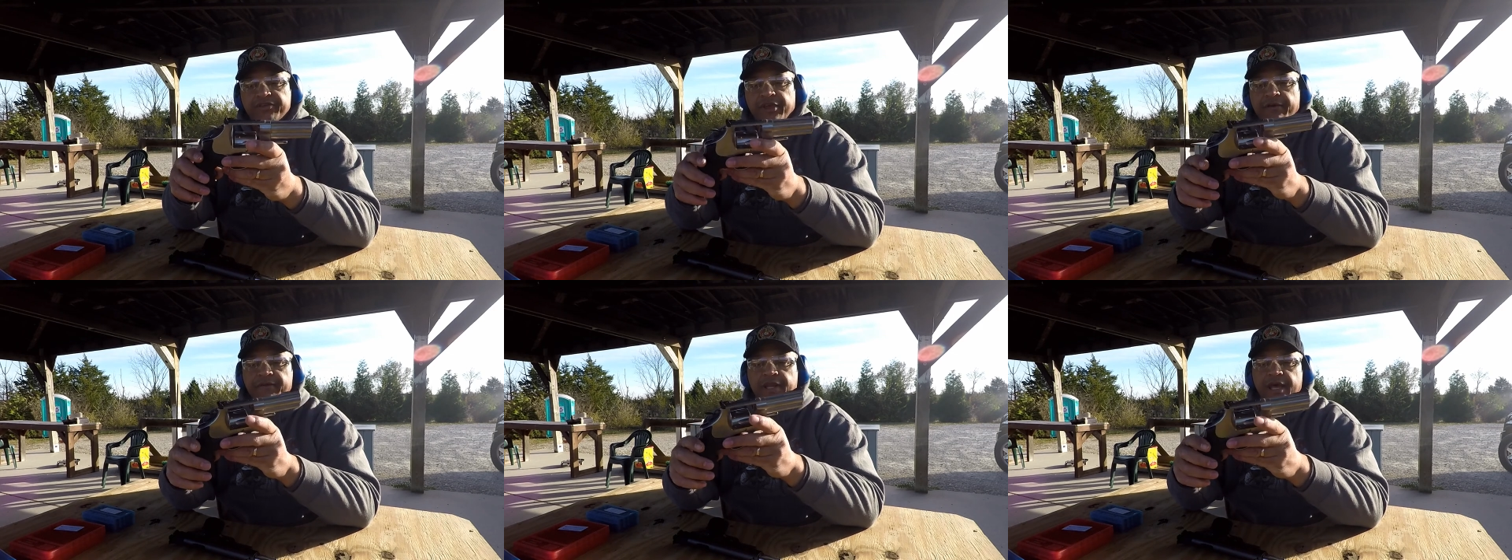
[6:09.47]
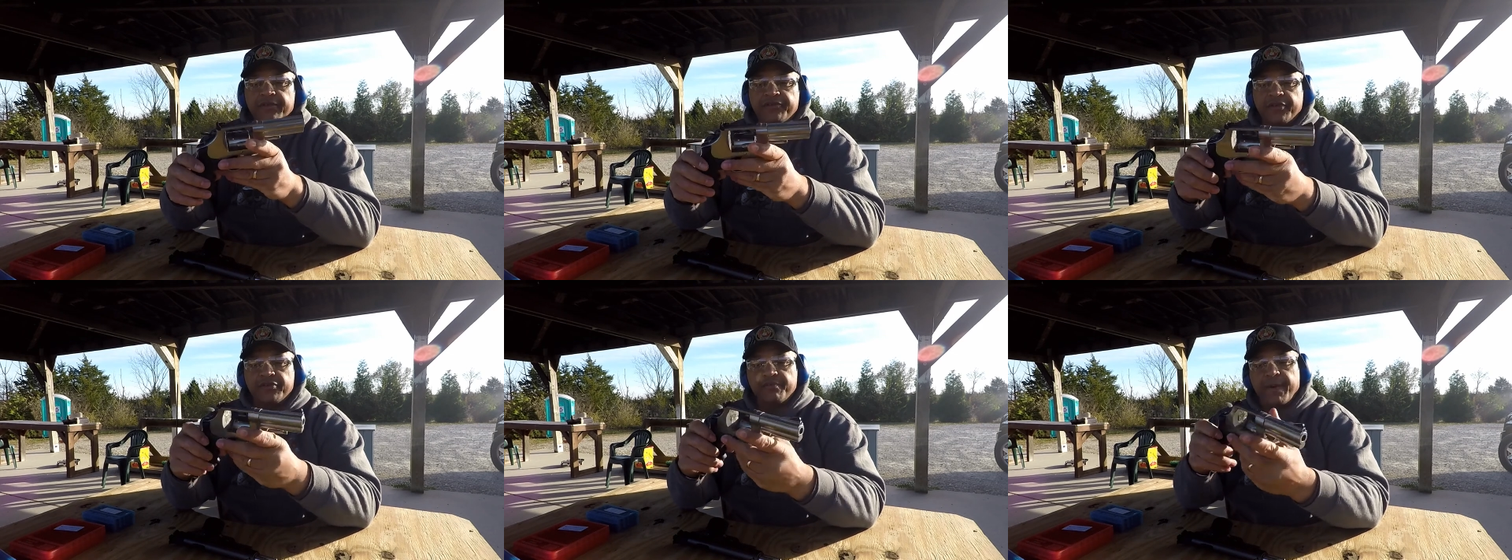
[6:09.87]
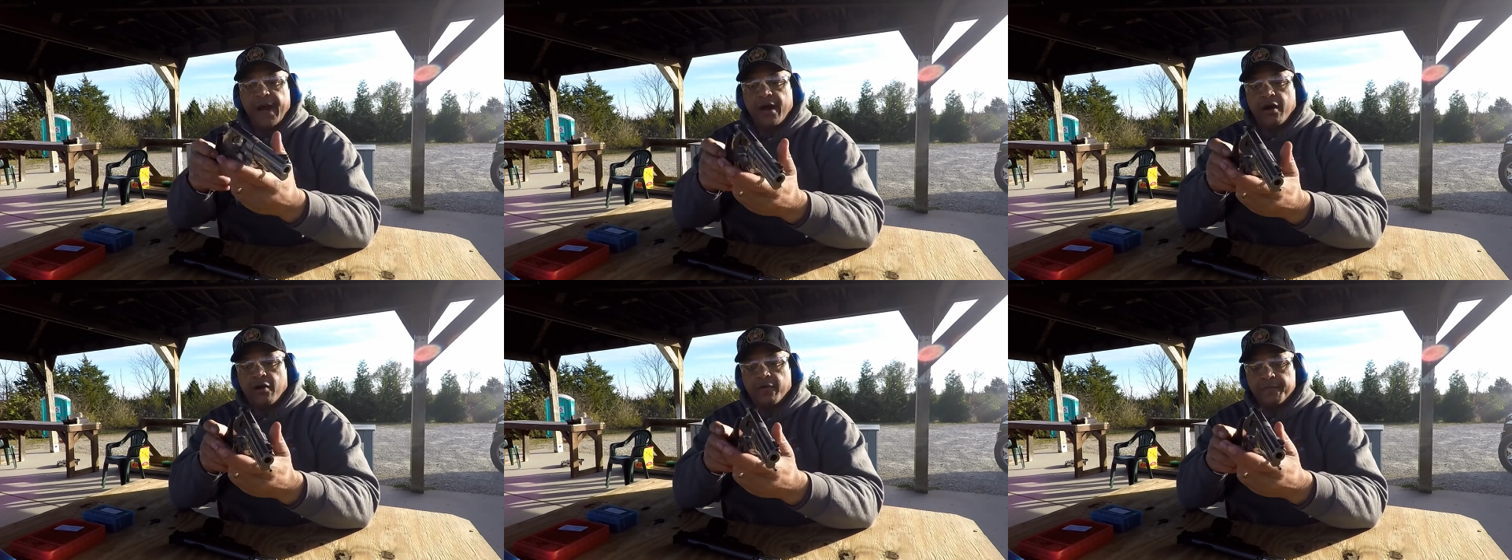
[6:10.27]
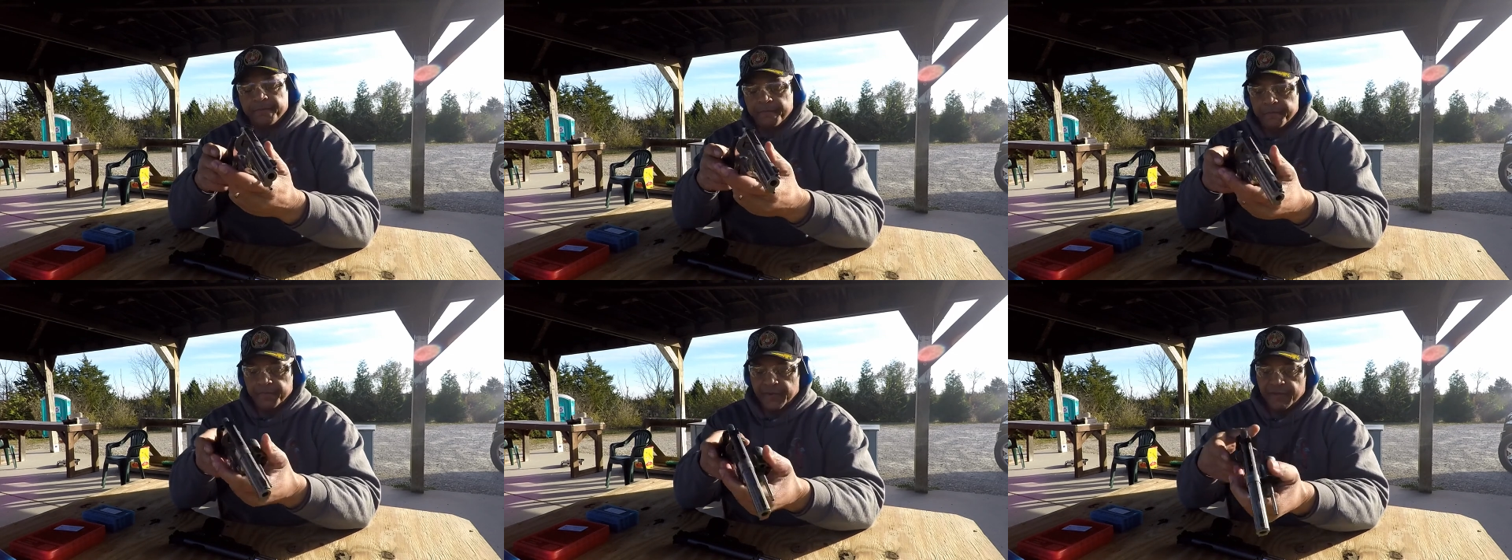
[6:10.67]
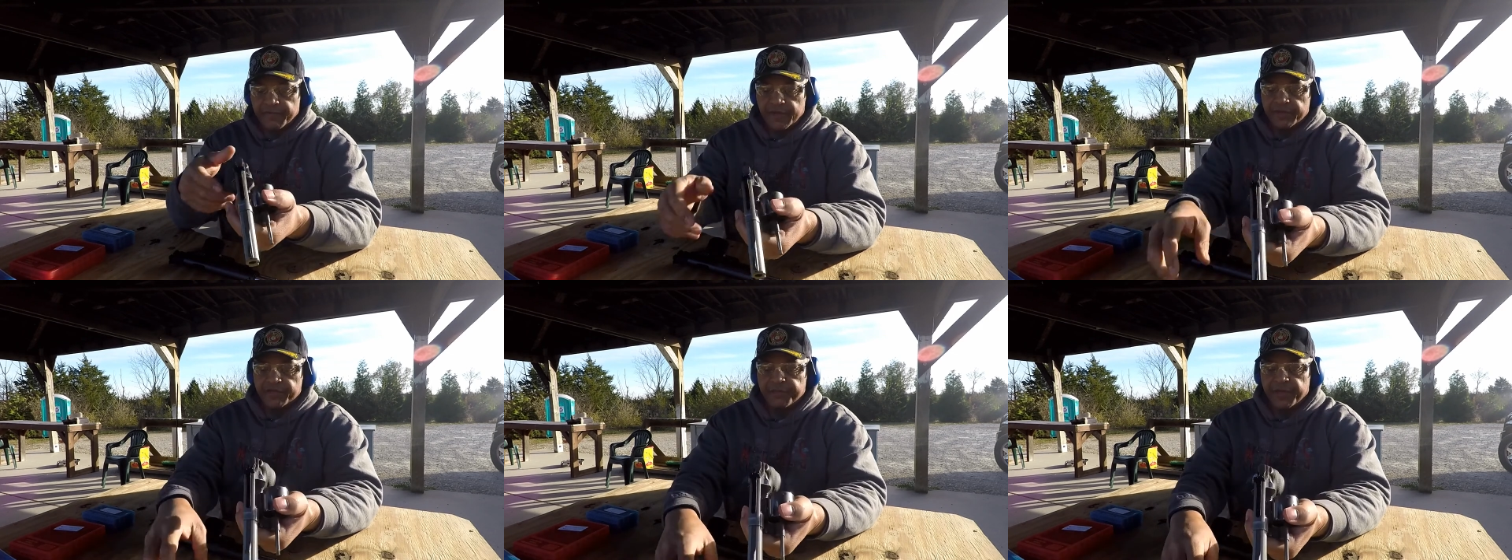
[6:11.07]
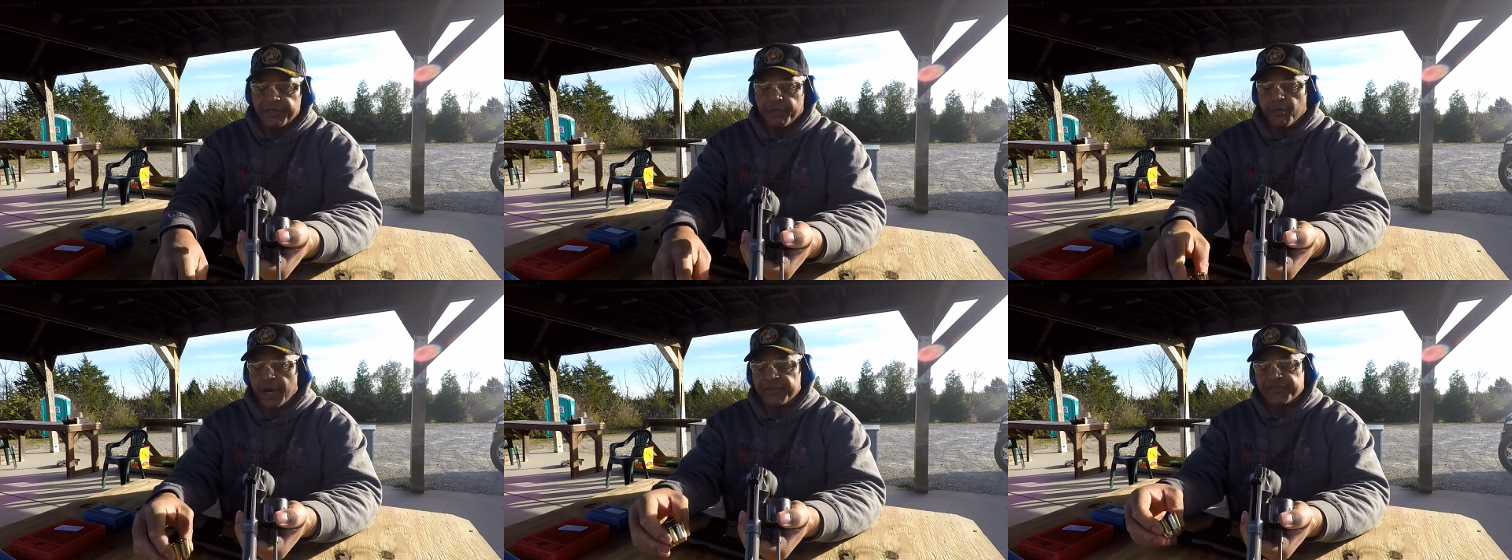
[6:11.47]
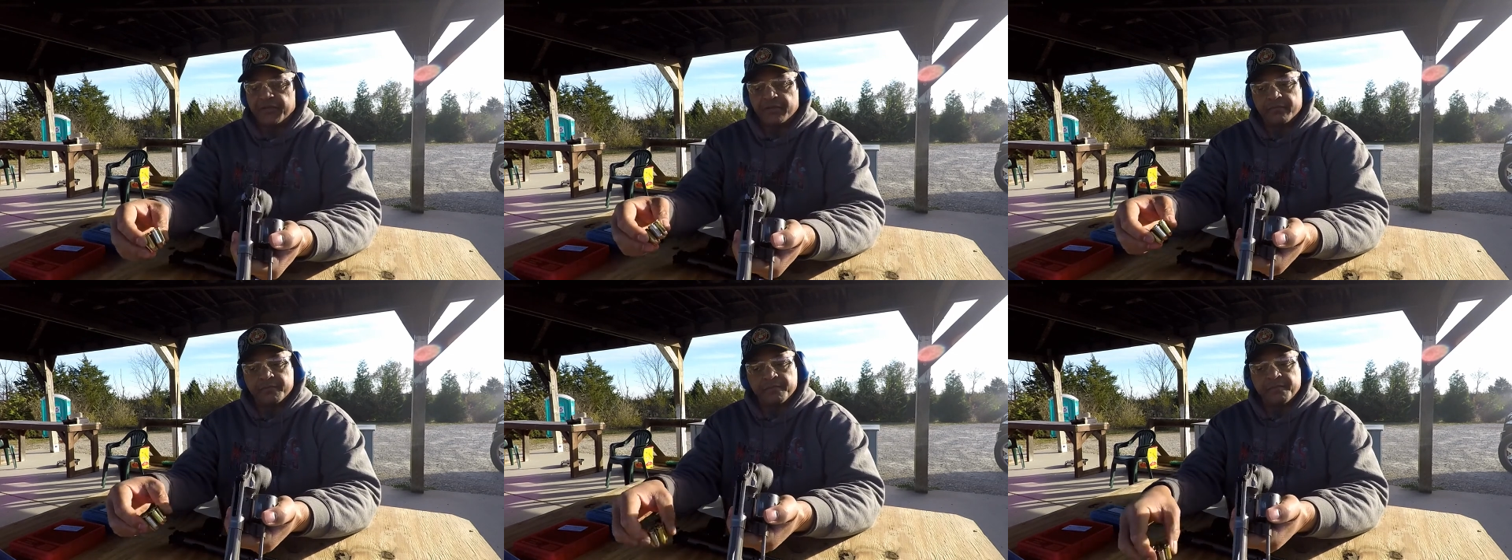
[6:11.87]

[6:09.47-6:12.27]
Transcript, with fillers: seven eighths inch barrel via Smith and Wesson.